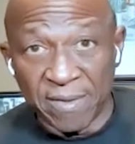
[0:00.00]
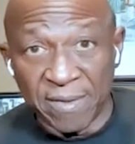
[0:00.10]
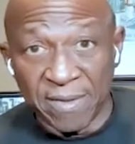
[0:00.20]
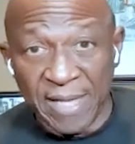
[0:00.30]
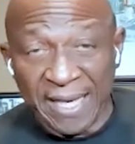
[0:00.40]

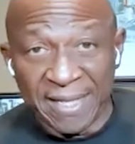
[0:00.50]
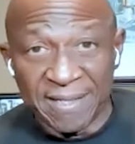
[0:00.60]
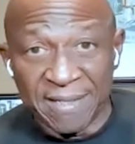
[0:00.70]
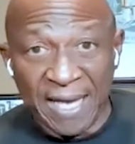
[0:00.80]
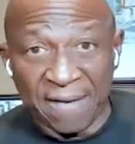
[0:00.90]
like
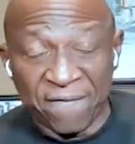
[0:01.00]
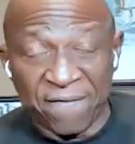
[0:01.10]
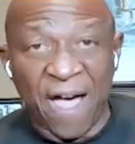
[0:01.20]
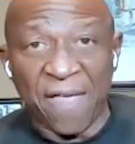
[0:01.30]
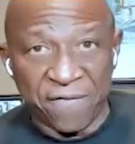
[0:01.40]
a
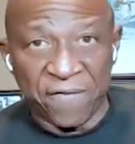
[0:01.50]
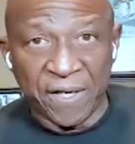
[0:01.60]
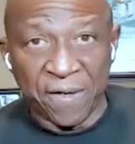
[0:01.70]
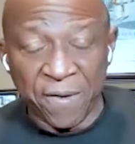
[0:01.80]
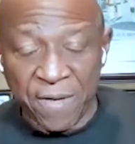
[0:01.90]
father
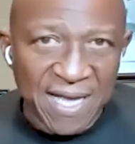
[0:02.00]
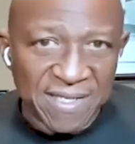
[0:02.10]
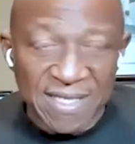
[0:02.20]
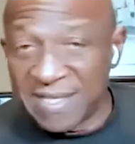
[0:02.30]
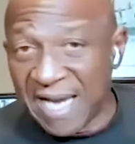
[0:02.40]
figure.
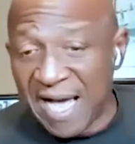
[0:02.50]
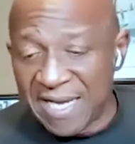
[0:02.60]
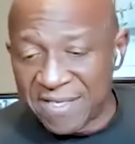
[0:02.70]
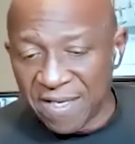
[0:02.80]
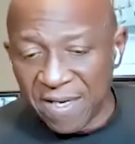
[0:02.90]
These
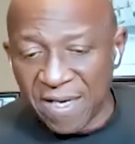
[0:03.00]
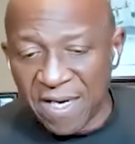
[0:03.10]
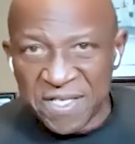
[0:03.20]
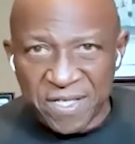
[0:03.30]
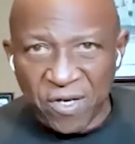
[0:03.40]
guys,
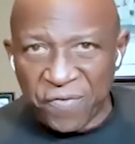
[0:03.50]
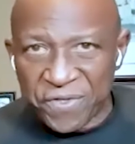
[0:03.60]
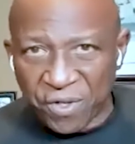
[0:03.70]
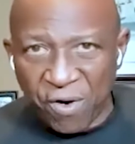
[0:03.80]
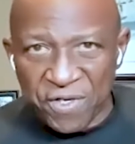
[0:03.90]

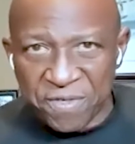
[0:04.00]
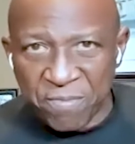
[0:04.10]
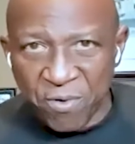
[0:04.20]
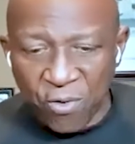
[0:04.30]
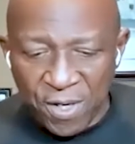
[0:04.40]
unselfish across the
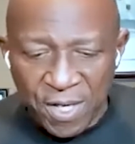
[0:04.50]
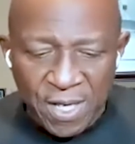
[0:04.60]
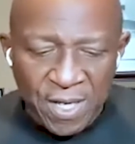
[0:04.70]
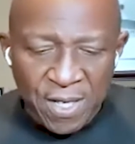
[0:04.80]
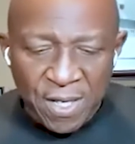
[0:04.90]
board.
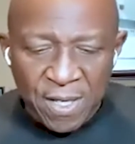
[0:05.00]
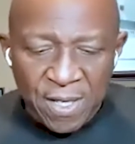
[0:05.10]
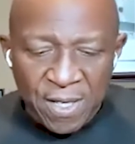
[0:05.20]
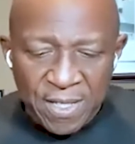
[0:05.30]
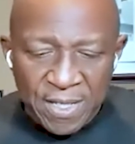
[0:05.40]

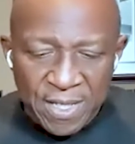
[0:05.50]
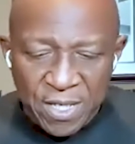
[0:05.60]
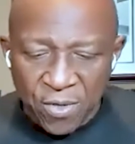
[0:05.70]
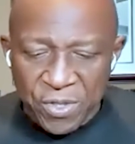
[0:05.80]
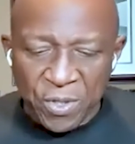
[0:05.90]
You
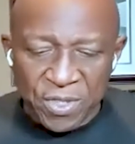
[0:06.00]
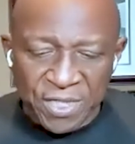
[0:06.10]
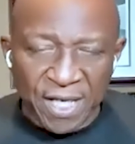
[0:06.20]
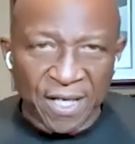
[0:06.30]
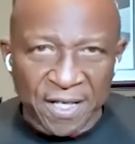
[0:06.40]
know, you can
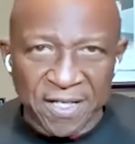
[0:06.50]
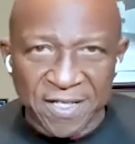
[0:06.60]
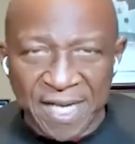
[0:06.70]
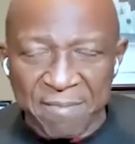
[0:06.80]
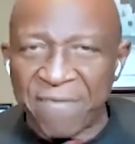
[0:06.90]
tell a good
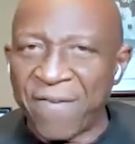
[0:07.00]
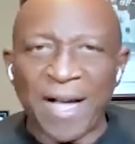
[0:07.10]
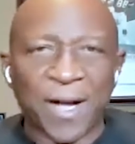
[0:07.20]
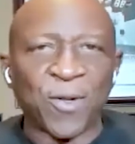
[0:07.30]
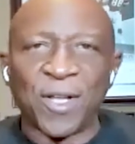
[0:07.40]
team. If I
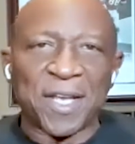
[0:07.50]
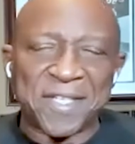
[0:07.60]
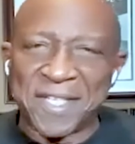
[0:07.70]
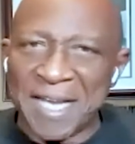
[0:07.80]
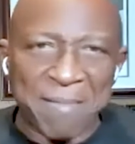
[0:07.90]
go look at a
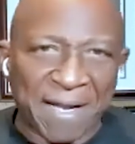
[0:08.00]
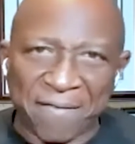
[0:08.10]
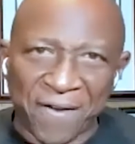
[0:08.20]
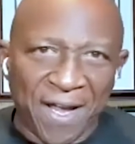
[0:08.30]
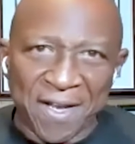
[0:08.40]
team, I can
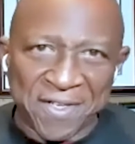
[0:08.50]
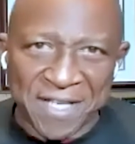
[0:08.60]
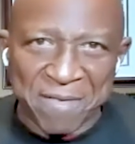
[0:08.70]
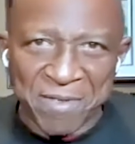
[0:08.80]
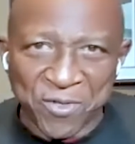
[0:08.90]
figure out a
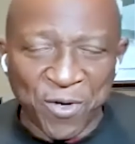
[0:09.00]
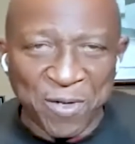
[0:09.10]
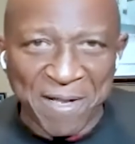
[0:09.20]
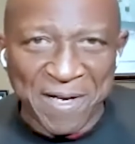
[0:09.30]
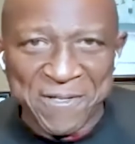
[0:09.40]
team in 20
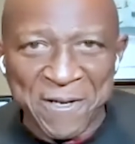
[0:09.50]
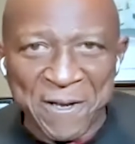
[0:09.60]
minutes.